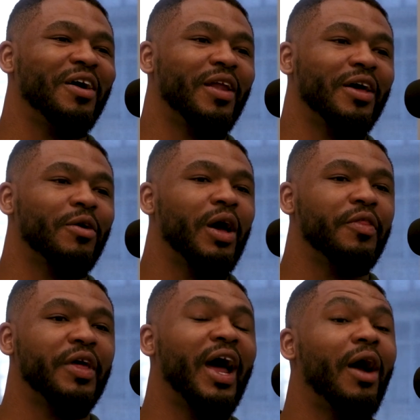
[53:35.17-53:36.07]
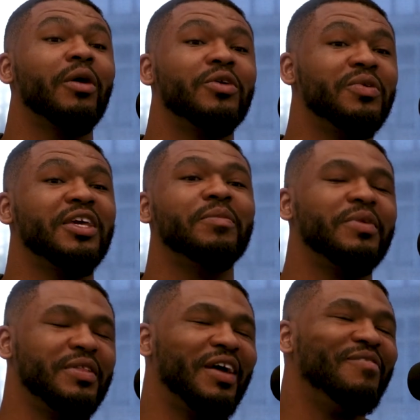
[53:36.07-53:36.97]
then how are you
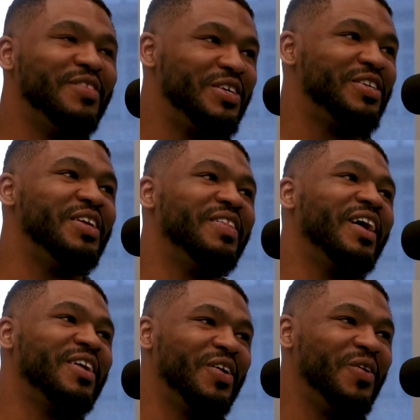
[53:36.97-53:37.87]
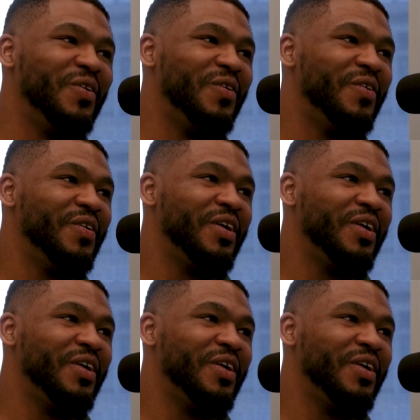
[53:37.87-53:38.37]
keeping that vision and that goal